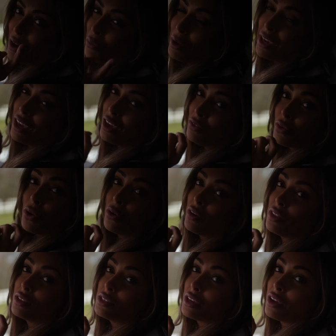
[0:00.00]
We gave Corey
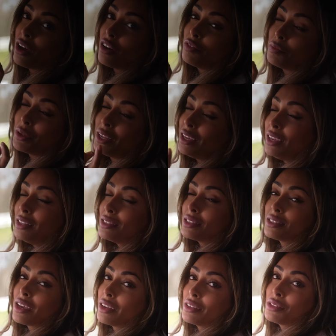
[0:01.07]
the day off, but he
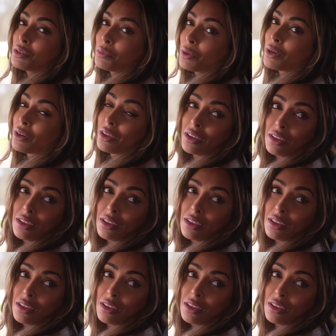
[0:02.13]
decided to work.